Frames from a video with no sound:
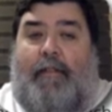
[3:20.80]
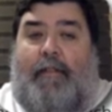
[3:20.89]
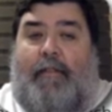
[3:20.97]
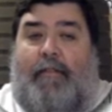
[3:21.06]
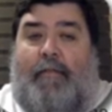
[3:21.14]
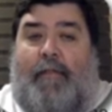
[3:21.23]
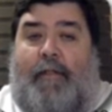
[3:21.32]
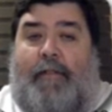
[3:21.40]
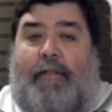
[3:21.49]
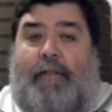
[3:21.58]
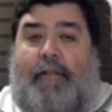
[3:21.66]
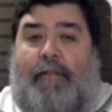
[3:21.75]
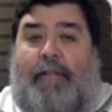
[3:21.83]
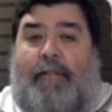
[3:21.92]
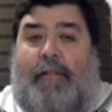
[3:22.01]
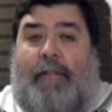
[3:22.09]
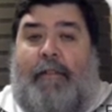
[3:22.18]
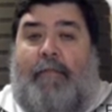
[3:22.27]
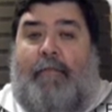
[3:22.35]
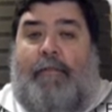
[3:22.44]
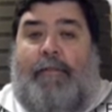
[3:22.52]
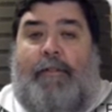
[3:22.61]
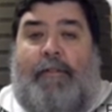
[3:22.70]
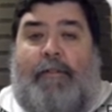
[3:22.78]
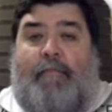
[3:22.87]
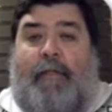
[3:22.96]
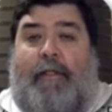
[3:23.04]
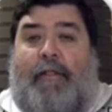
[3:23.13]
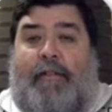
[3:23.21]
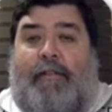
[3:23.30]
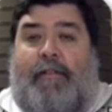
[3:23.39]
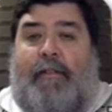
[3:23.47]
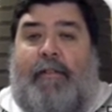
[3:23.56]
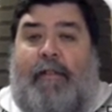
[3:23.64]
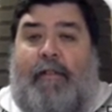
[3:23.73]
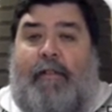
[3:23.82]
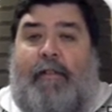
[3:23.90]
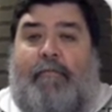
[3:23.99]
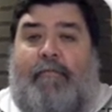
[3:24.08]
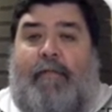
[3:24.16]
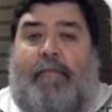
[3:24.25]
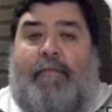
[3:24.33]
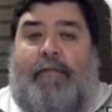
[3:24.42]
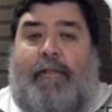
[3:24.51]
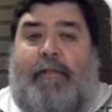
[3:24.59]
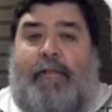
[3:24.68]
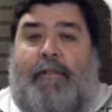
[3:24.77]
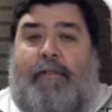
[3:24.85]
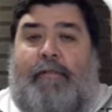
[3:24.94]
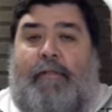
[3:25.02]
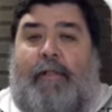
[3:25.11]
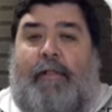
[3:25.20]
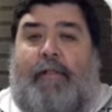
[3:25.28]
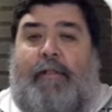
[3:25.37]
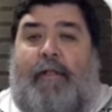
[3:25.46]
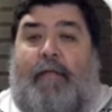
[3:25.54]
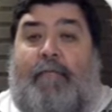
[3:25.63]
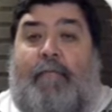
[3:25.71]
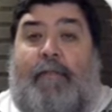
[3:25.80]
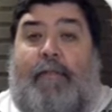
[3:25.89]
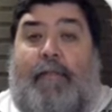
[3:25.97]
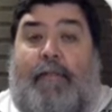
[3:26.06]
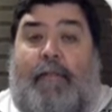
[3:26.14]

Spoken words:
You are asking the legal decision makers who represent the Australian government